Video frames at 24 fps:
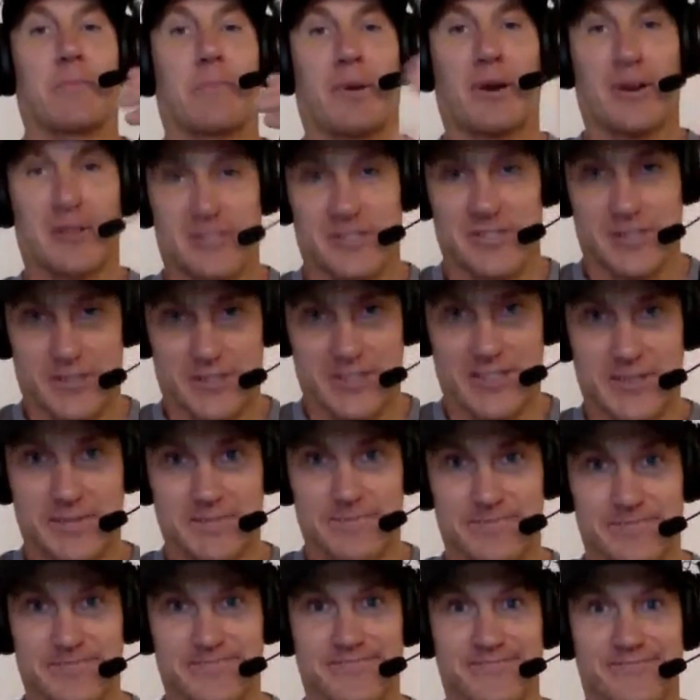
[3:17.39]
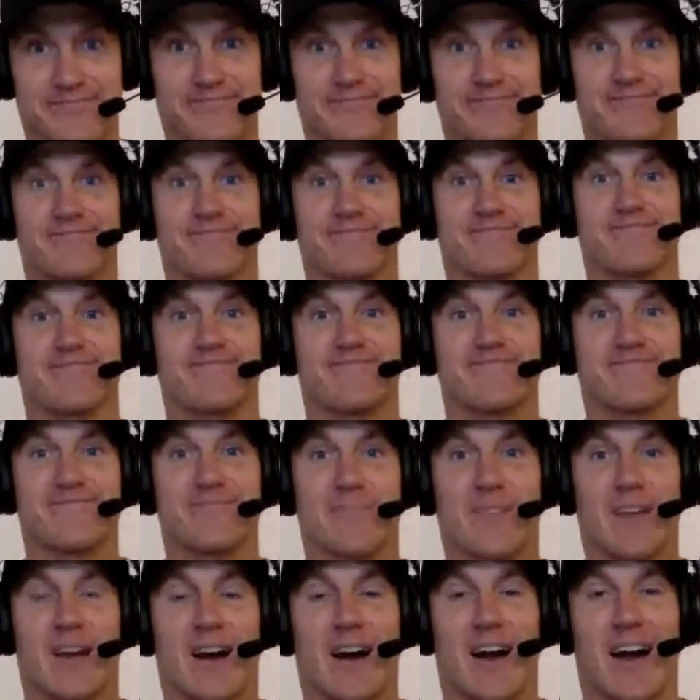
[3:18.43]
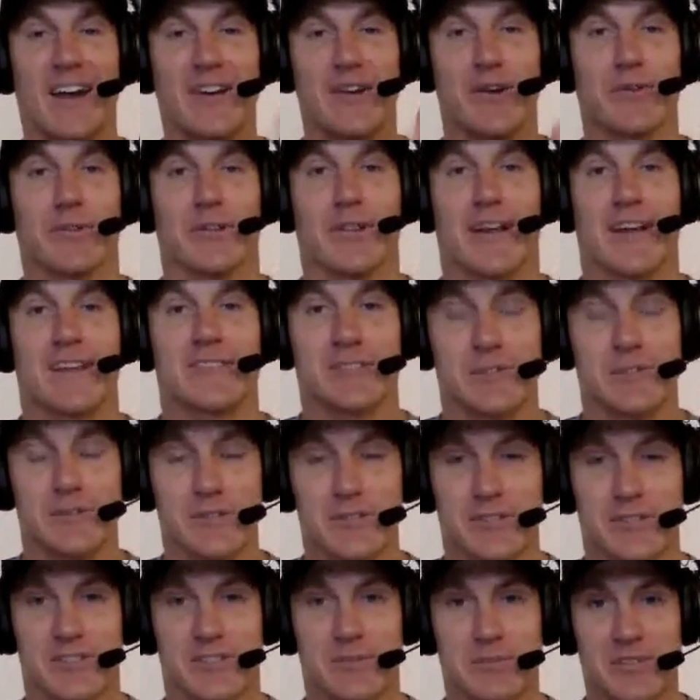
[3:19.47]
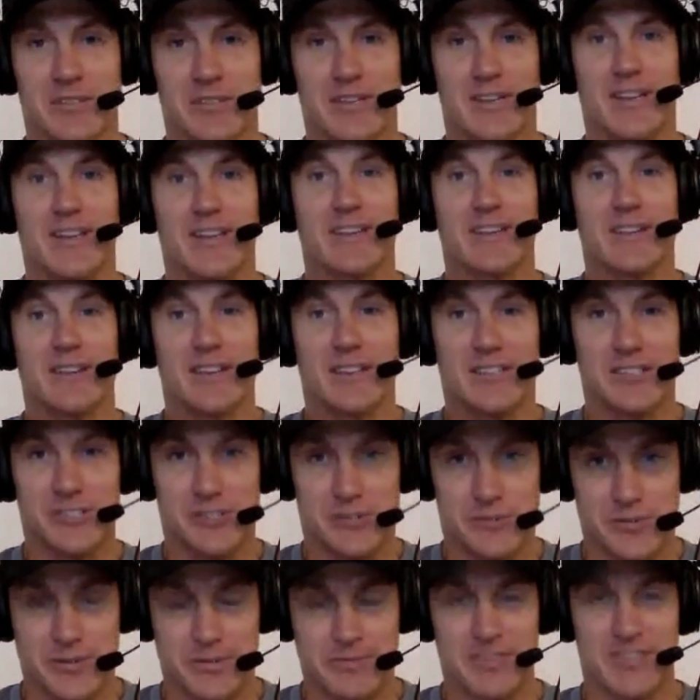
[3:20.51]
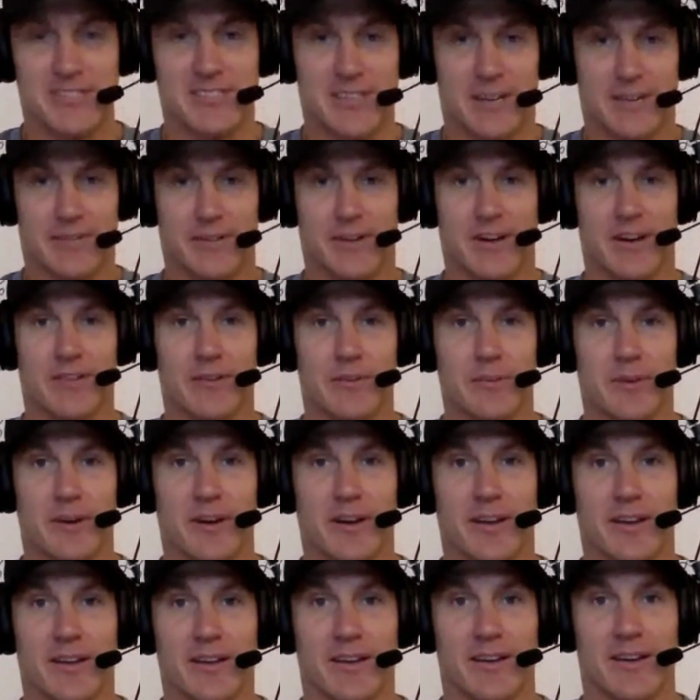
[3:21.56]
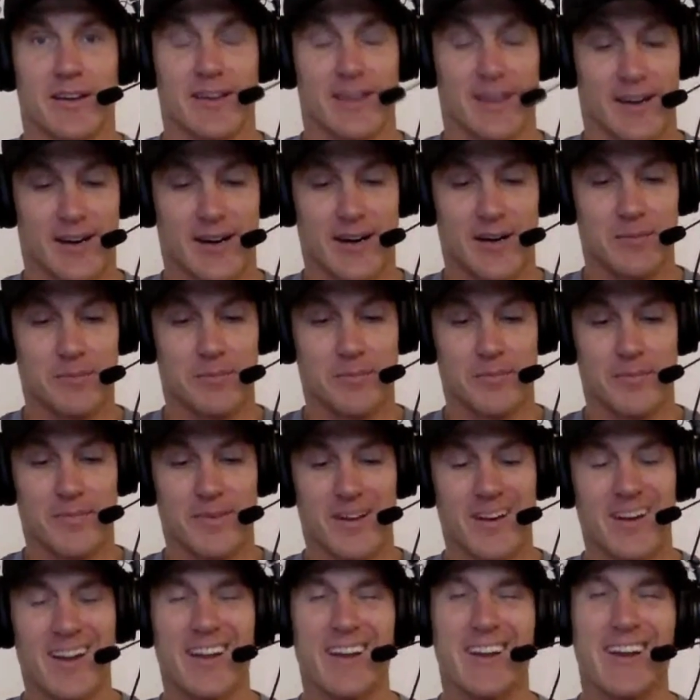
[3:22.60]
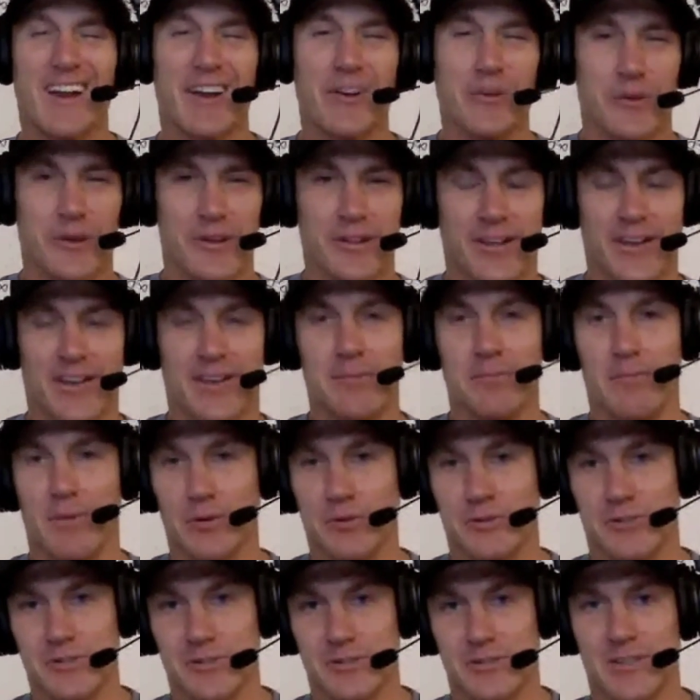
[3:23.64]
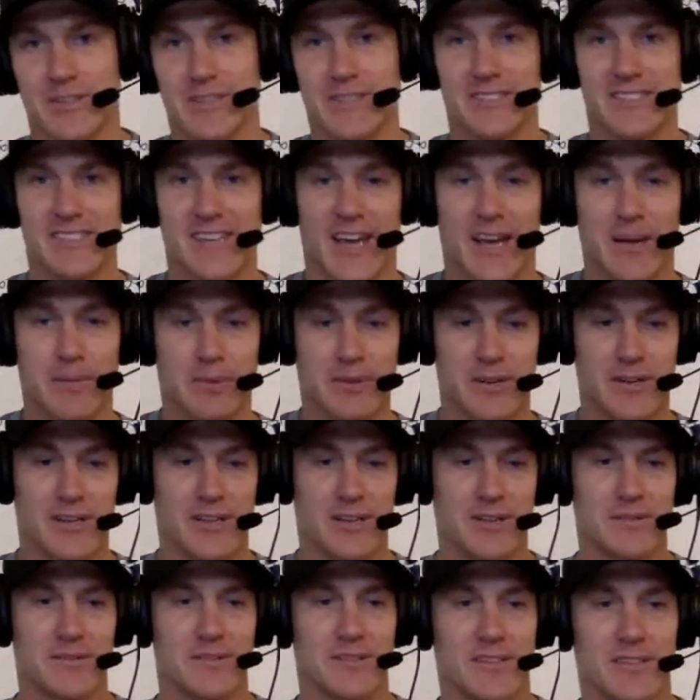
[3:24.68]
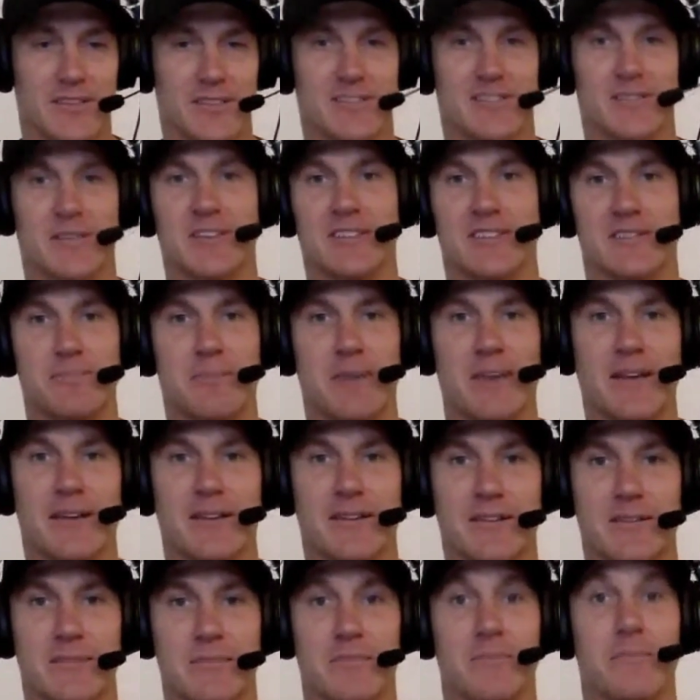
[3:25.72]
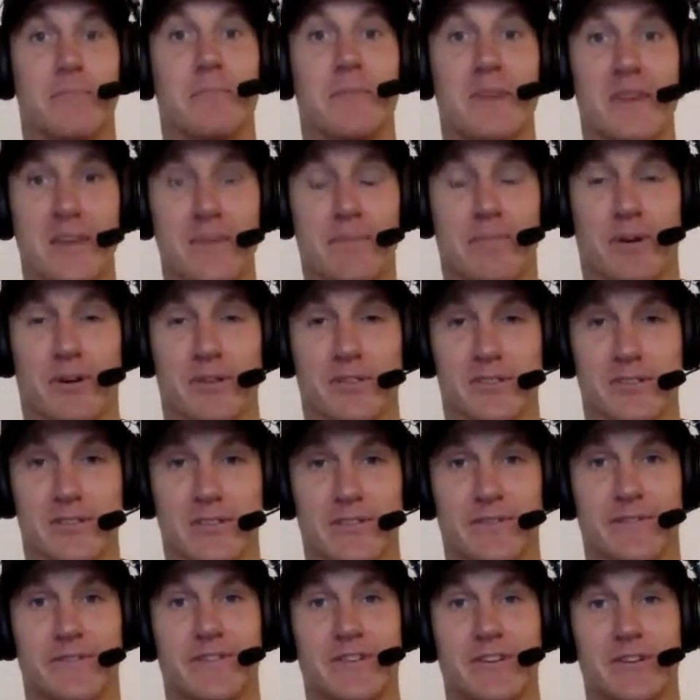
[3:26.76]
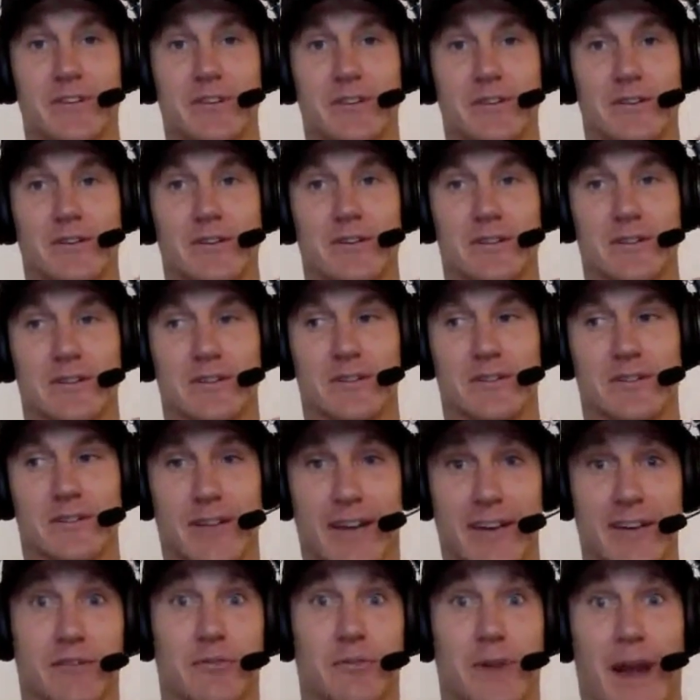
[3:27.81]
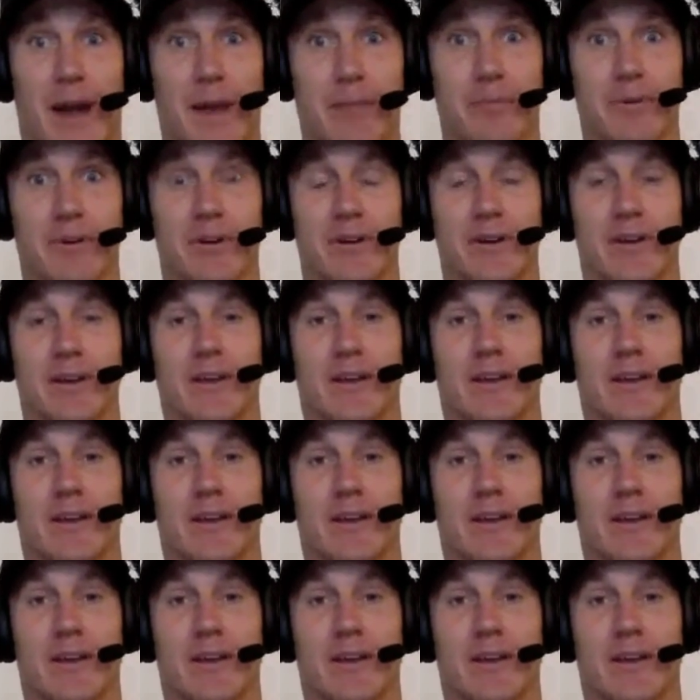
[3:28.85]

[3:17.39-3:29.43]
Personally, I know the last 2 years have been extremely tough on everybody. Not only like emotional and sad, but it's made me personally feel like crap.